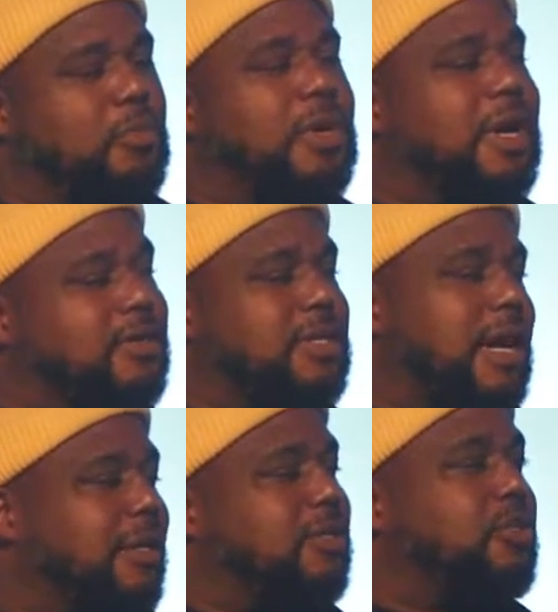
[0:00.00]
Morehouse
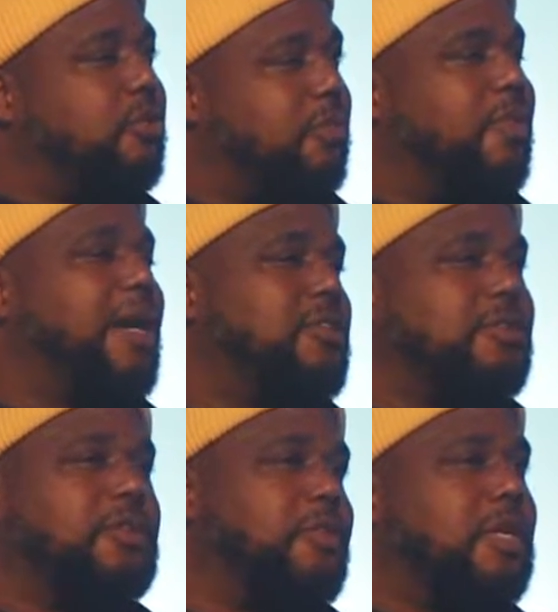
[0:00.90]
College Human Rights
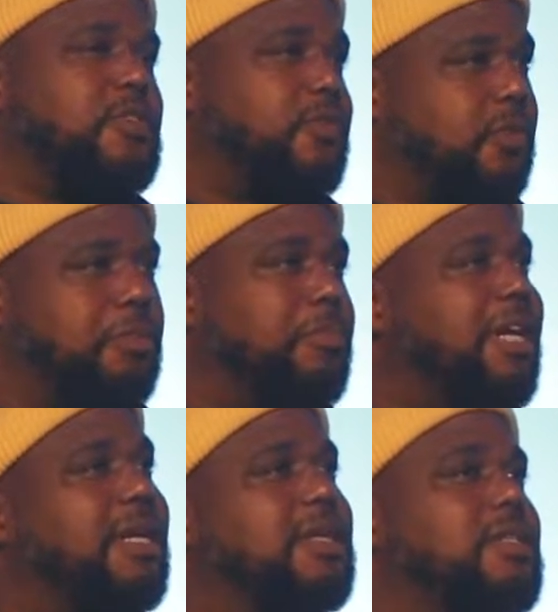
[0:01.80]
Film Festival
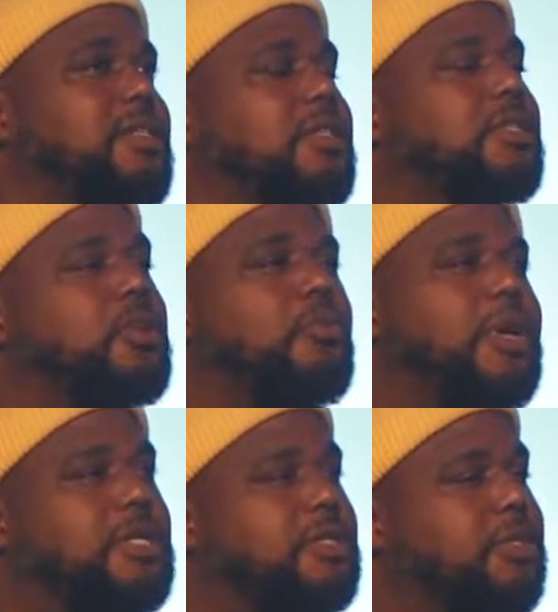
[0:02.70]
means so
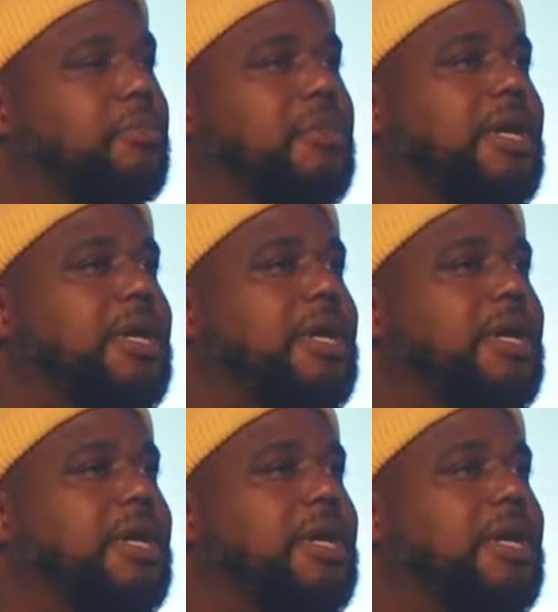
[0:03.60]
much to